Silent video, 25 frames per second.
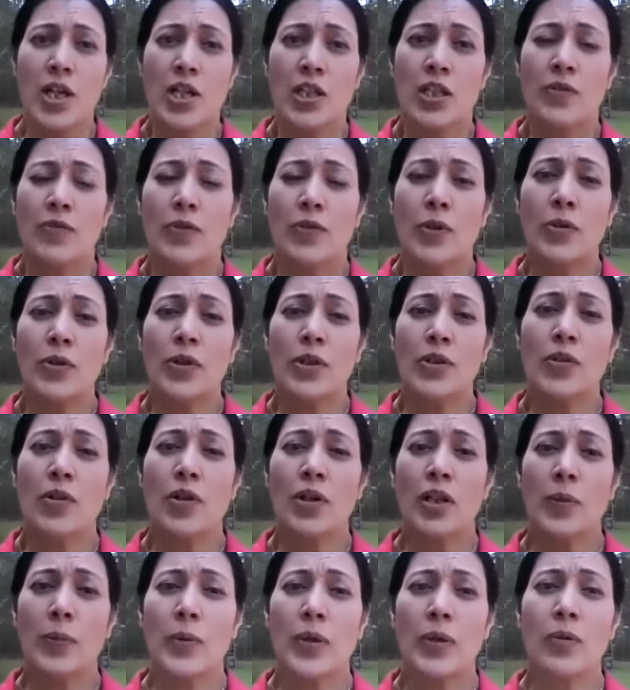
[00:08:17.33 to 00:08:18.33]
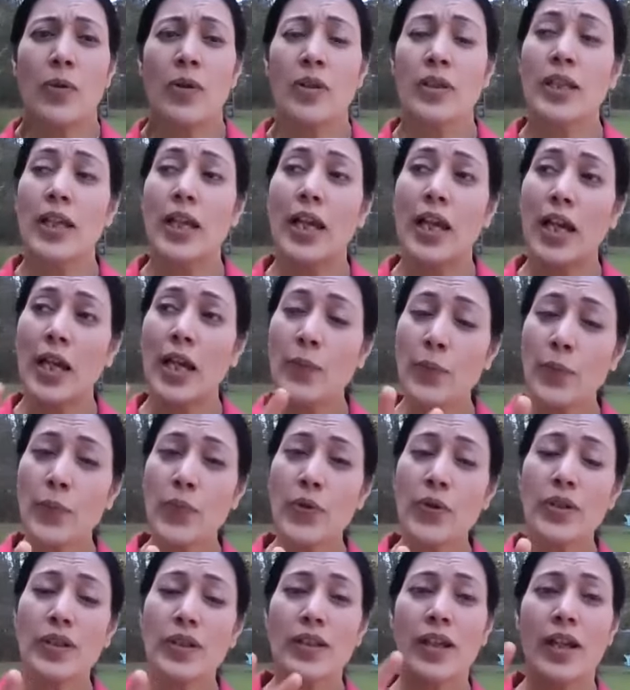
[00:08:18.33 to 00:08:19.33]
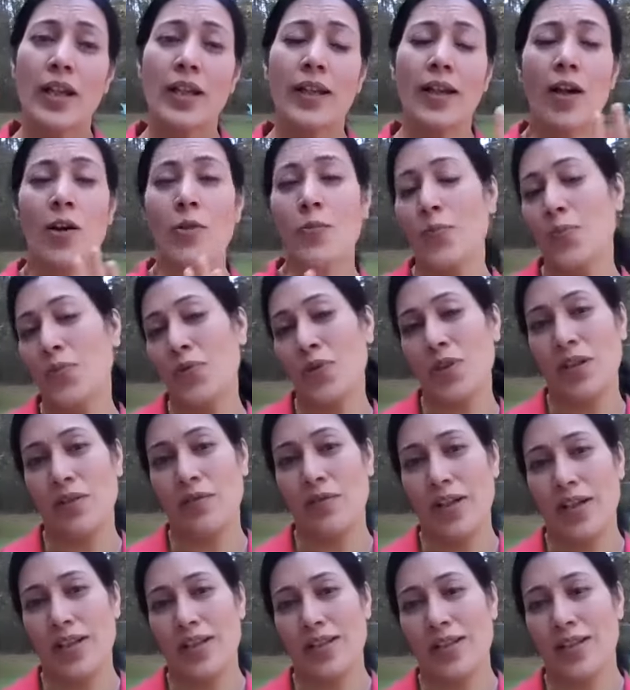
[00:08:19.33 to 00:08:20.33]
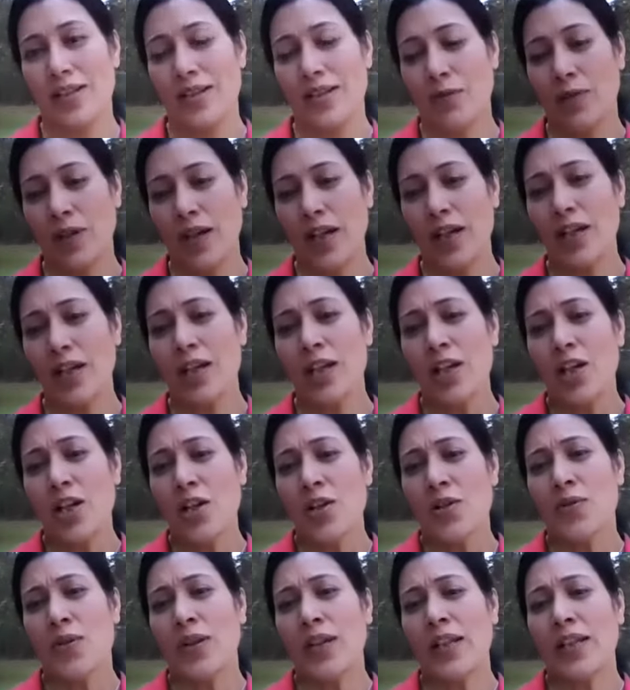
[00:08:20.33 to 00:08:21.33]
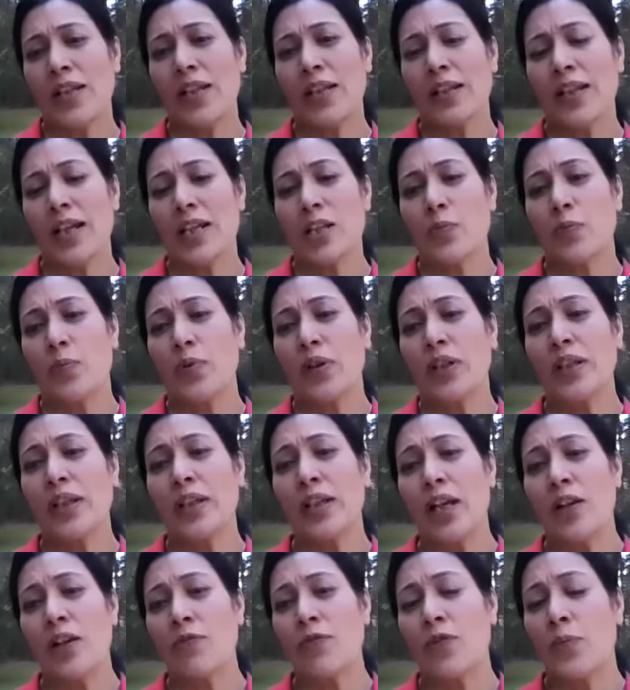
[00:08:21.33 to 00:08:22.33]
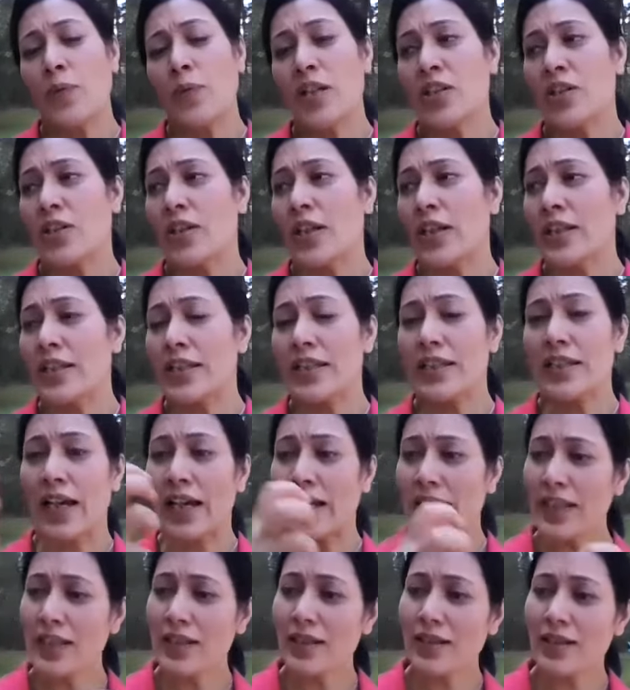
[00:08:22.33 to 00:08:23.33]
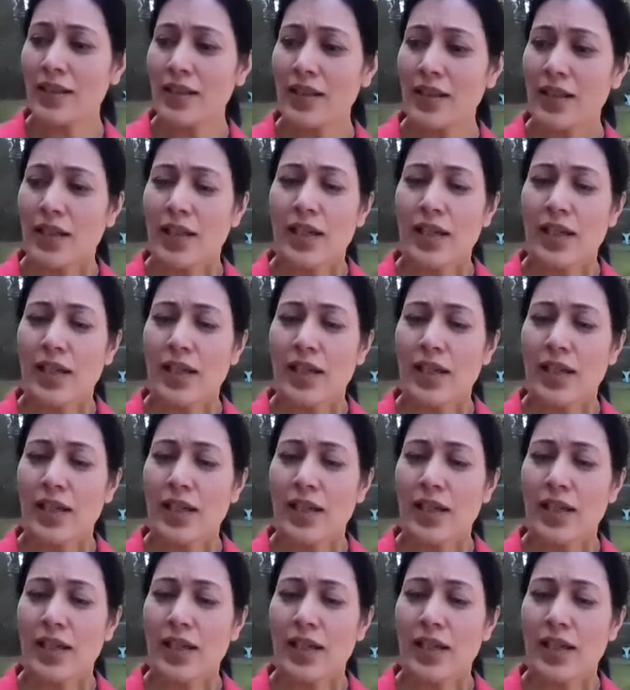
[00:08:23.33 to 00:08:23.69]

So we're going to talk about all the input and output devices, okay? So anything that's bringing information inside